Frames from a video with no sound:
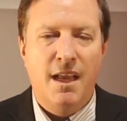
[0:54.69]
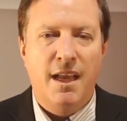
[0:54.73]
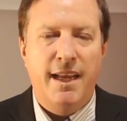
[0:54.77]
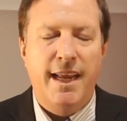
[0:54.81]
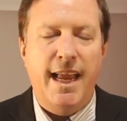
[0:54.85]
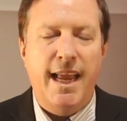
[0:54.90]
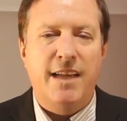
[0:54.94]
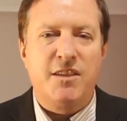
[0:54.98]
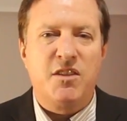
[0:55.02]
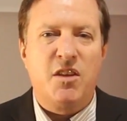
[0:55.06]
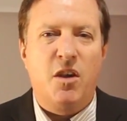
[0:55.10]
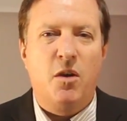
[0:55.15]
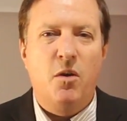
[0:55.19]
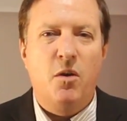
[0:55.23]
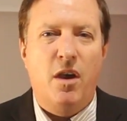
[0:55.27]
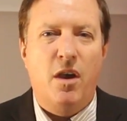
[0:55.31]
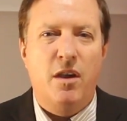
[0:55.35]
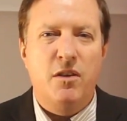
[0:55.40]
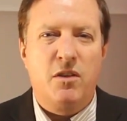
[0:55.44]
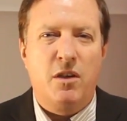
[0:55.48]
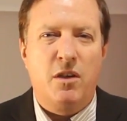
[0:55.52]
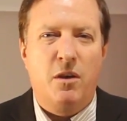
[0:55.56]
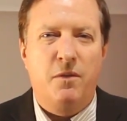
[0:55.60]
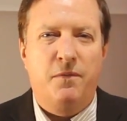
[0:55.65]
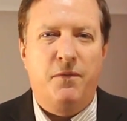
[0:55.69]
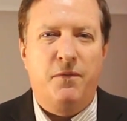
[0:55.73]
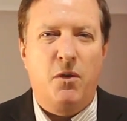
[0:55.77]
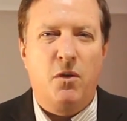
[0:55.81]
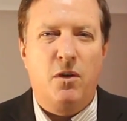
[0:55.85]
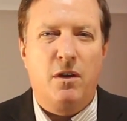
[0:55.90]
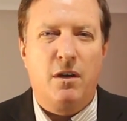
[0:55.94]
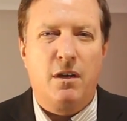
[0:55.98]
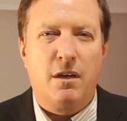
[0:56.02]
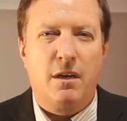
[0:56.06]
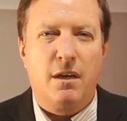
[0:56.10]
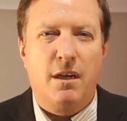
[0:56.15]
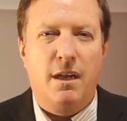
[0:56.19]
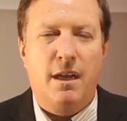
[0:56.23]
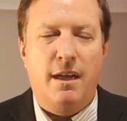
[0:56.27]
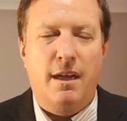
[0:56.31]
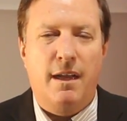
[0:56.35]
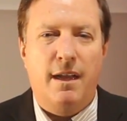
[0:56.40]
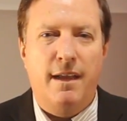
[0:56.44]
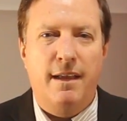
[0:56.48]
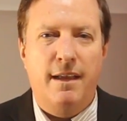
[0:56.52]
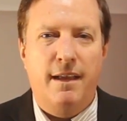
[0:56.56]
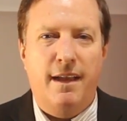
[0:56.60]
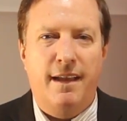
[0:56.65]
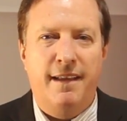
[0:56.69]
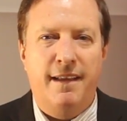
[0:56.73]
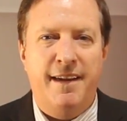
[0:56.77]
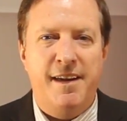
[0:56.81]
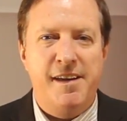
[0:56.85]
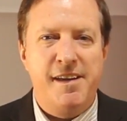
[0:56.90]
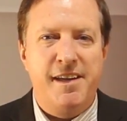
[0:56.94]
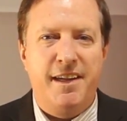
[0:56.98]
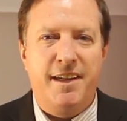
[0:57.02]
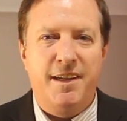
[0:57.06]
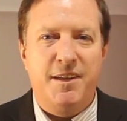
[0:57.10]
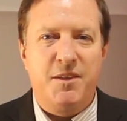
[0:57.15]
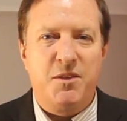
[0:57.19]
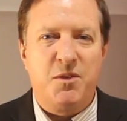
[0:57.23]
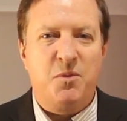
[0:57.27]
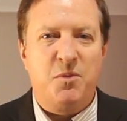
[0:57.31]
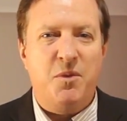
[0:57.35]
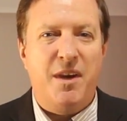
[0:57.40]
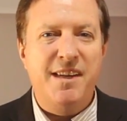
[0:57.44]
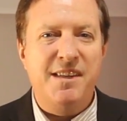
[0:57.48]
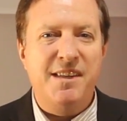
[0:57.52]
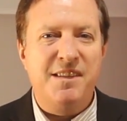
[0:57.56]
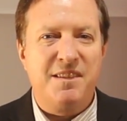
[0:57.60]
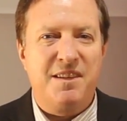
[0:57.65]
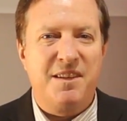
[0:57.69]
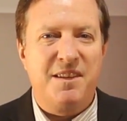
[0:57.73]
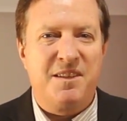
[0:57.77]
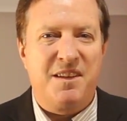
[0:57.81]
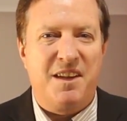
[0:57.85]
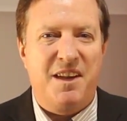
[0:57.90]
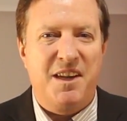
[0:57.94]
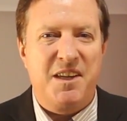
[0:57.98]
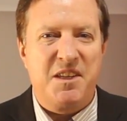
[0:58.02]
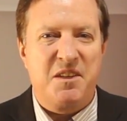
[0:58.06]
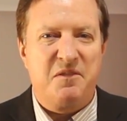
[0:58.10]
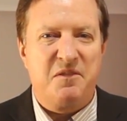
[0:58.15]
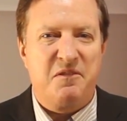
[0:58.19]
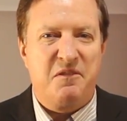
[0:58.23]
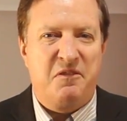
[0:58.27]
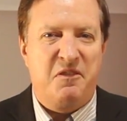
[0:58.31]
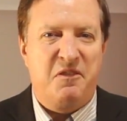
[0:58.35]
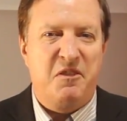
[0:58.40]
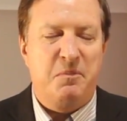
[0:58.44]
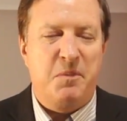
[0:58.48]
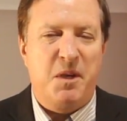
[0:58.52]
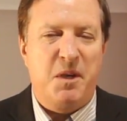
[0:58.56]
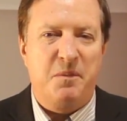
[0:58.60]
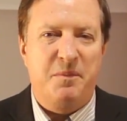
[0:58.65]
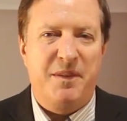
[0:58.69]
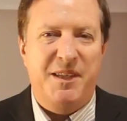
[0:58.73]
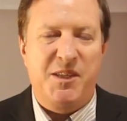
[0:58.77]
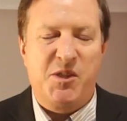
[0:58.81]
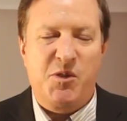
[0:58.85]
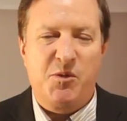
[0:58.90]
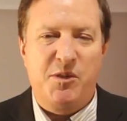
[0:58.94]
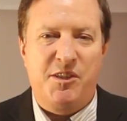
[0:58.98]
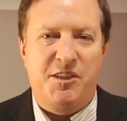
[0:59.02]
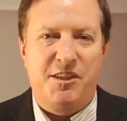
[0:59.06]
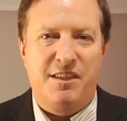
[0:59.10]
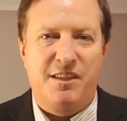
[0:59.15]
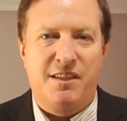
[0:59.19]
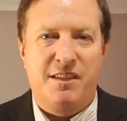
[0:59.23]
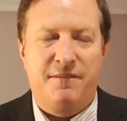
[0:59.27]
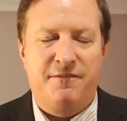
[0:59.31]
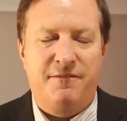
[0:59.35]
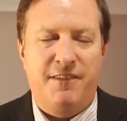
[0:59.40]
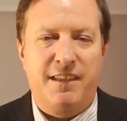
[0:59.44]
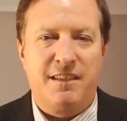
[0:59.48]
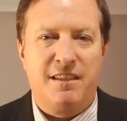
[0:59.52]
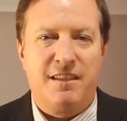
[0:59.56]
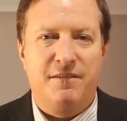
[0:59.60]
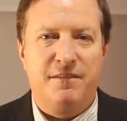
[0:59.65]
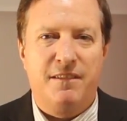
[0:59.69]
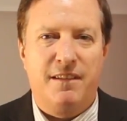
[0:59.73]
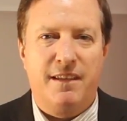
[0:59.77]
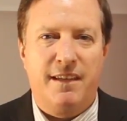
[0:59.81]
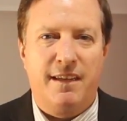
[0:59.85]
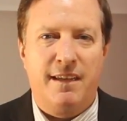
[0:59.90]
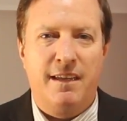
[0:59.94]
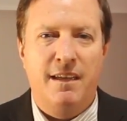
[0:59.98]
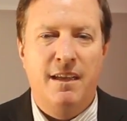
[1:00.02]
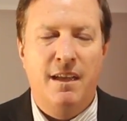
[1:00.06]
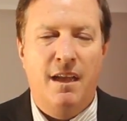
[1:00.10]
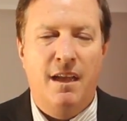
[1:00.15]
Yeah, so so for uh, an area twice the size of a football pitch, which is effectively